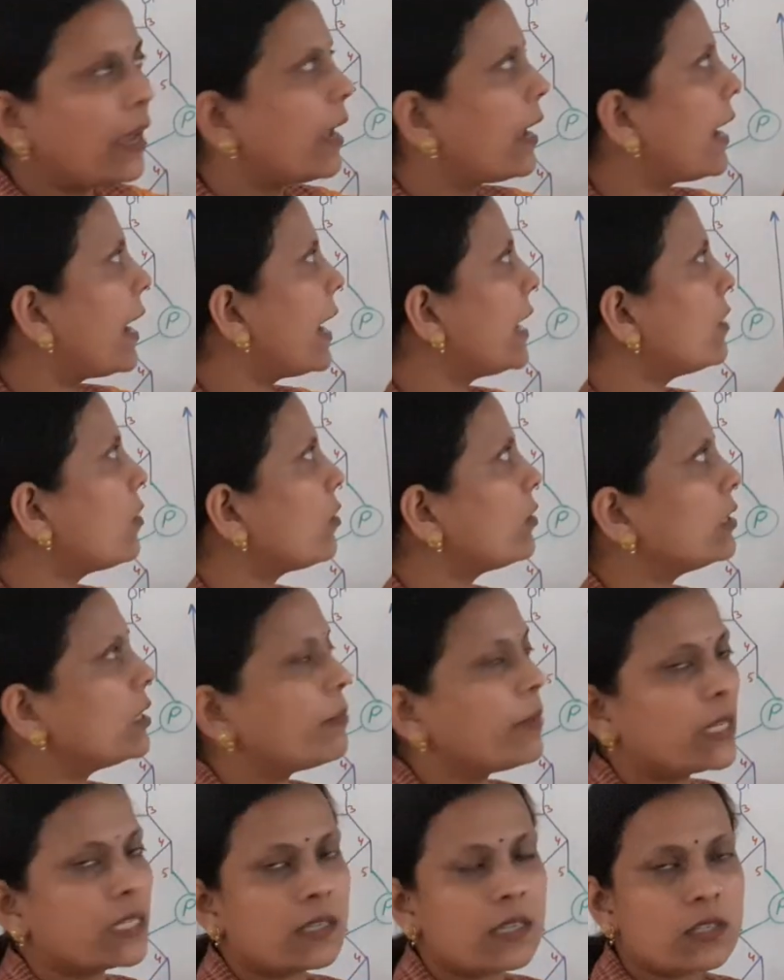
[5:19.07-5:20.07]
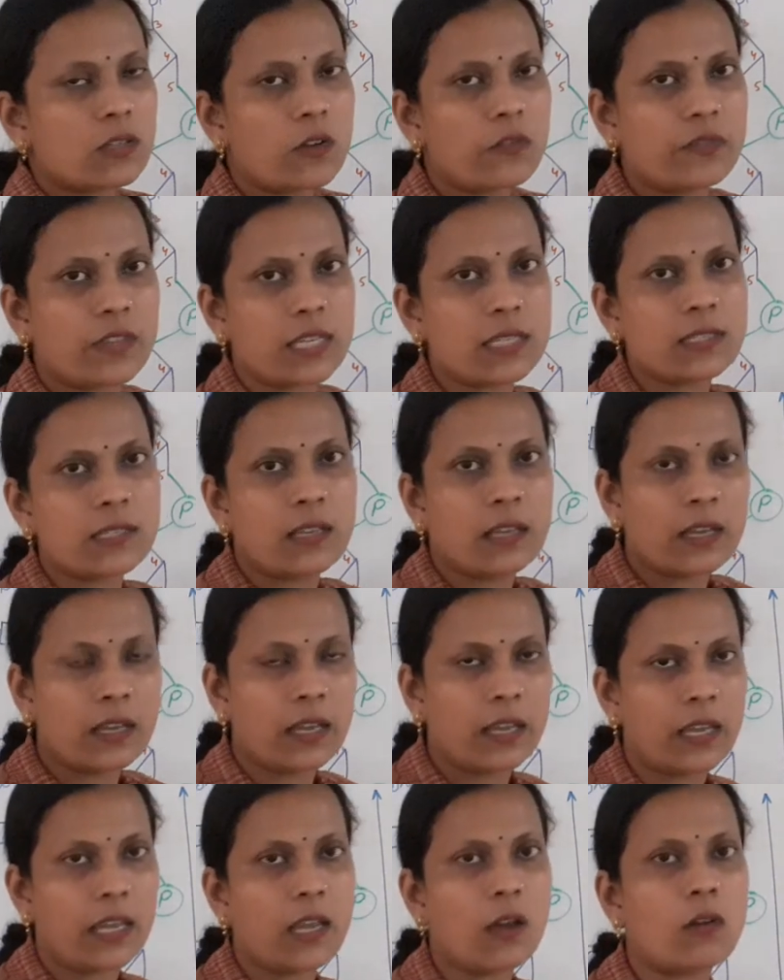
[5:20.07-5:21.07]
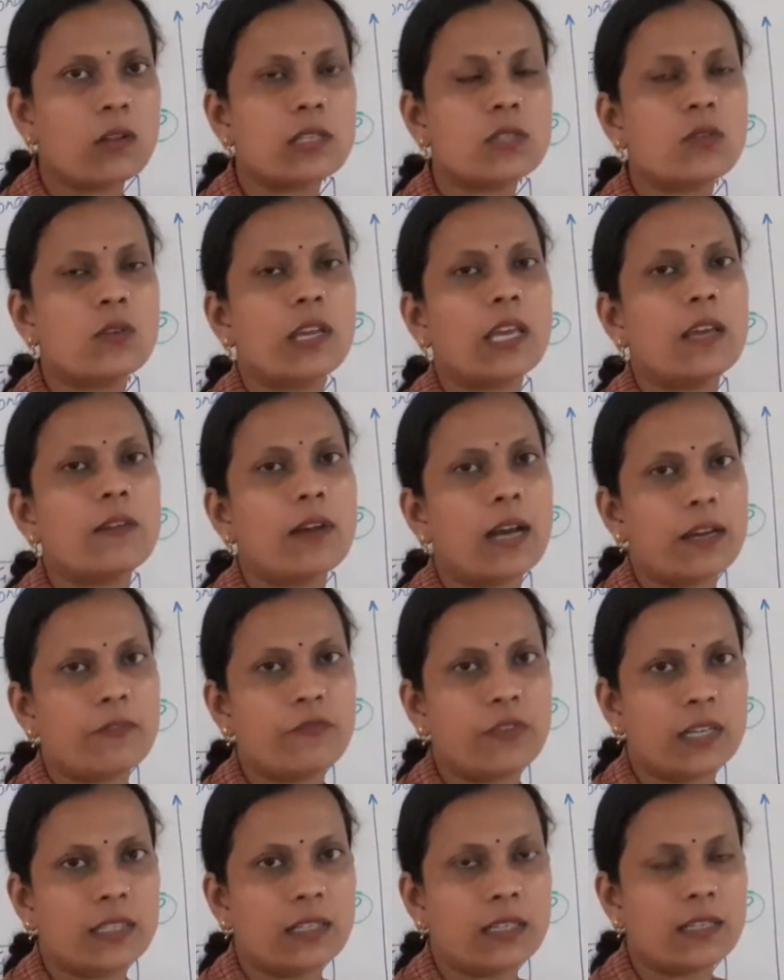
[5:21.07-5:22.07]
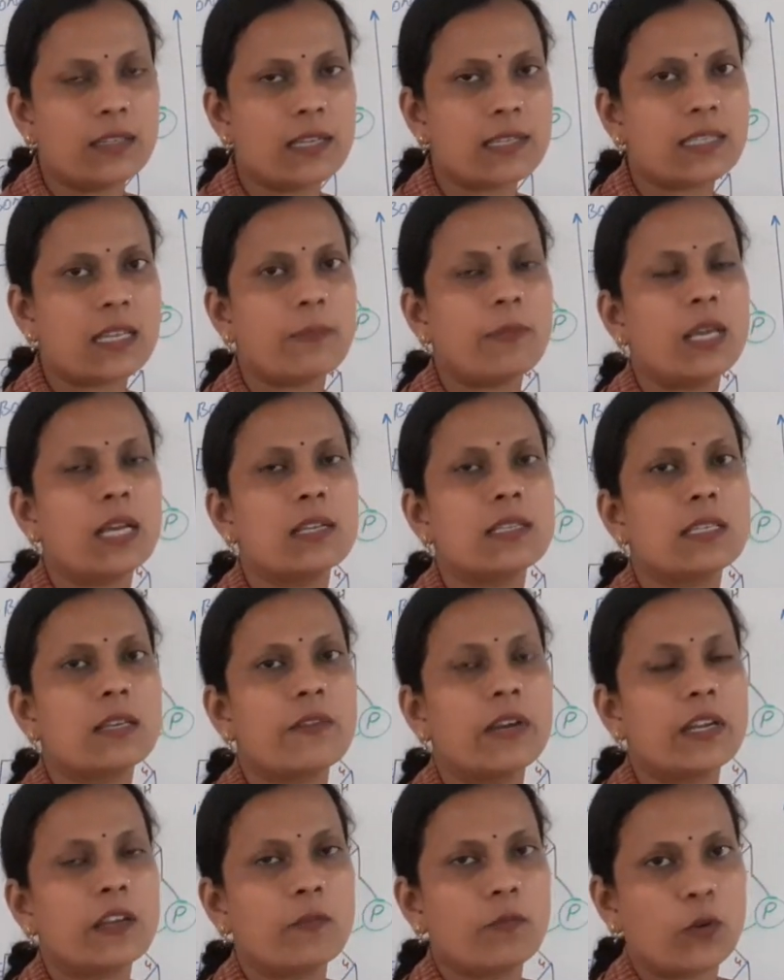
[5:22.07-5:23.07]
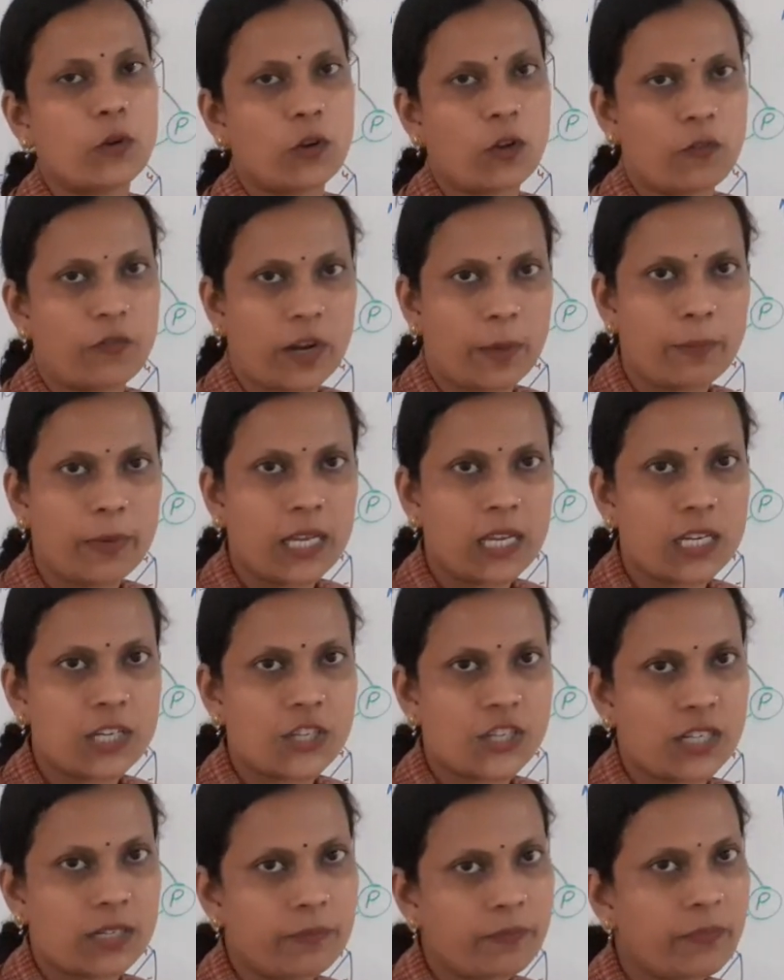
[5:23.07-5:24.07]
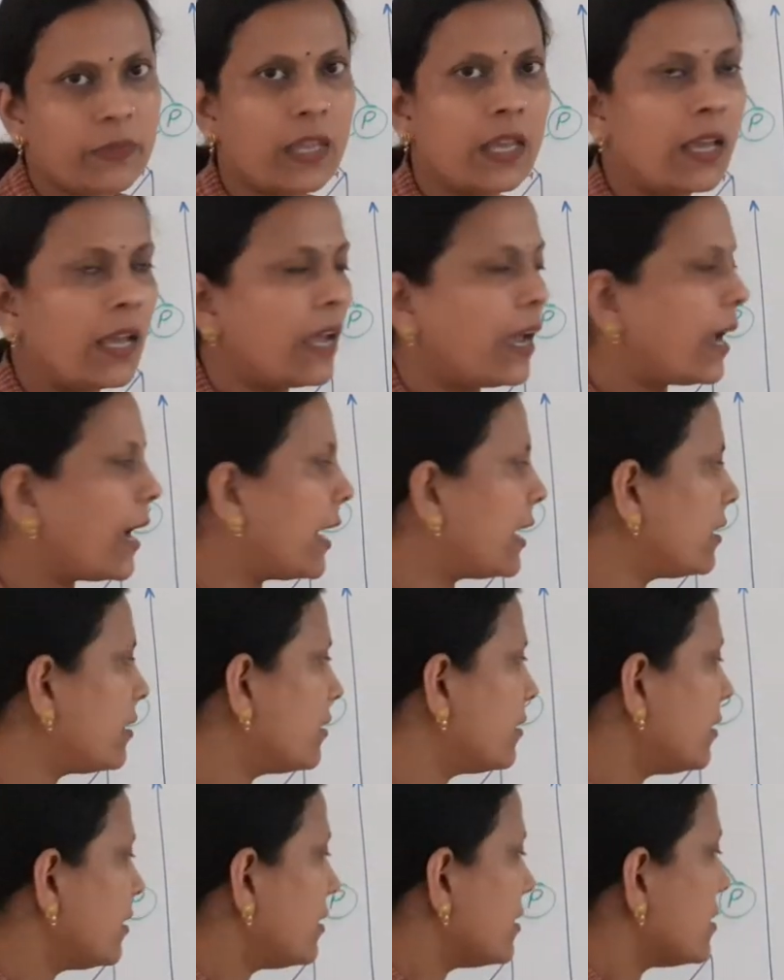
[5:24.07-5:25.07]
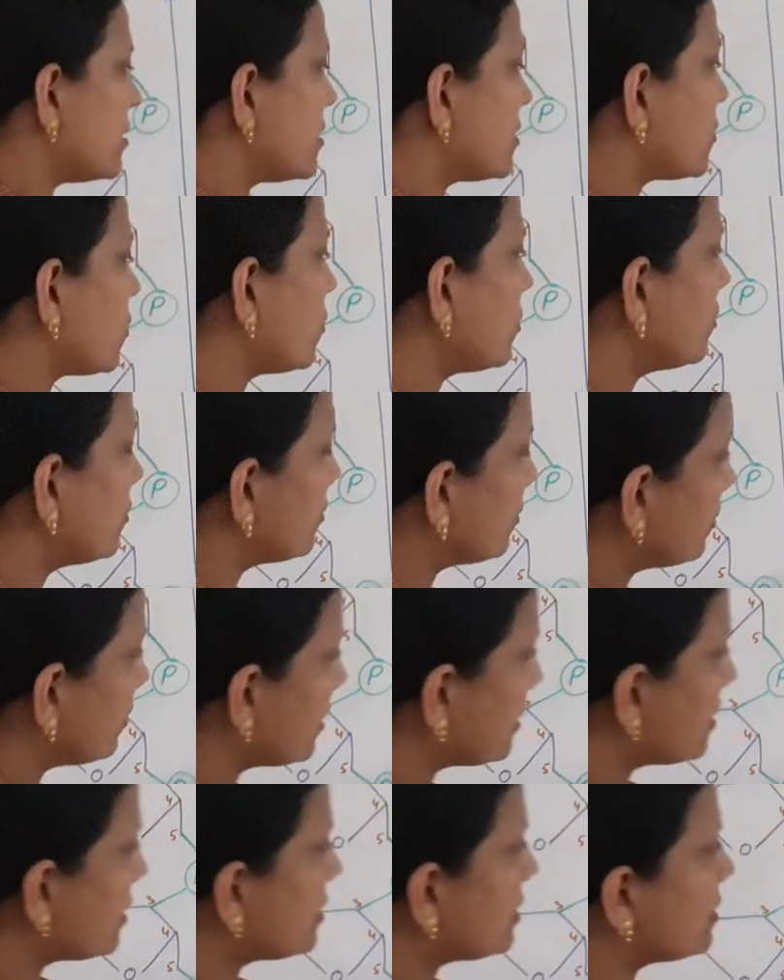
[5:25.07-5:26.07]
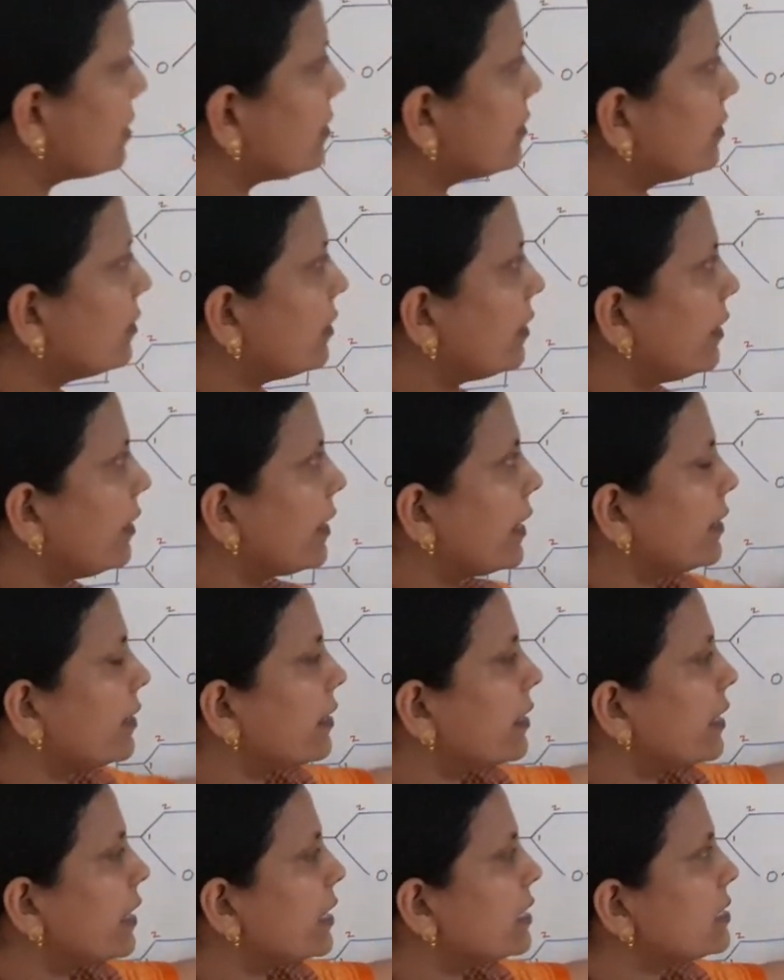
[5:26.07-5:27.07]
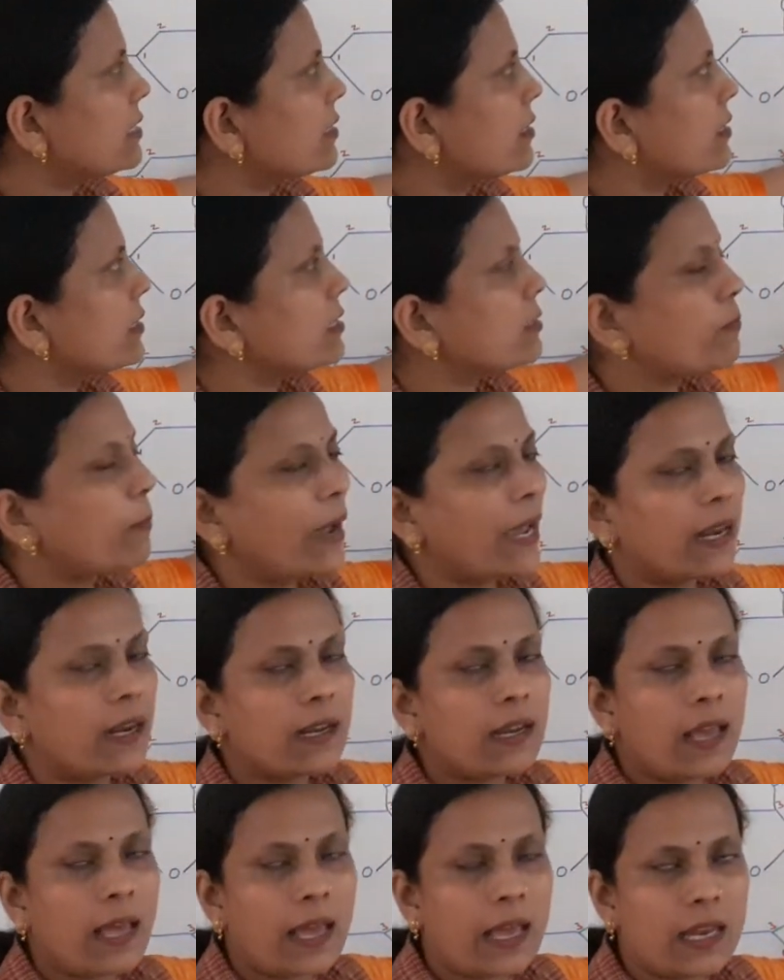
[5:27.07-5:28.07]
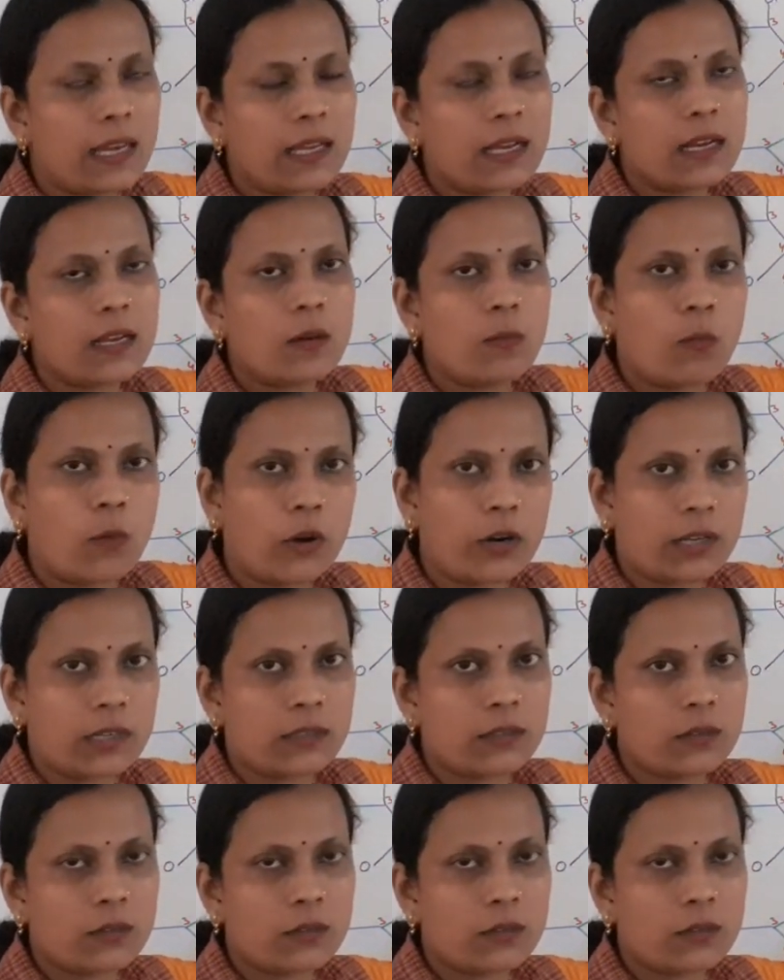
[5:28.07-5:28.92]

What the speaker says: and on the basis of this, he also gave further the semi-conservative mode of replication. And so, this is the ladder case spiral helical model.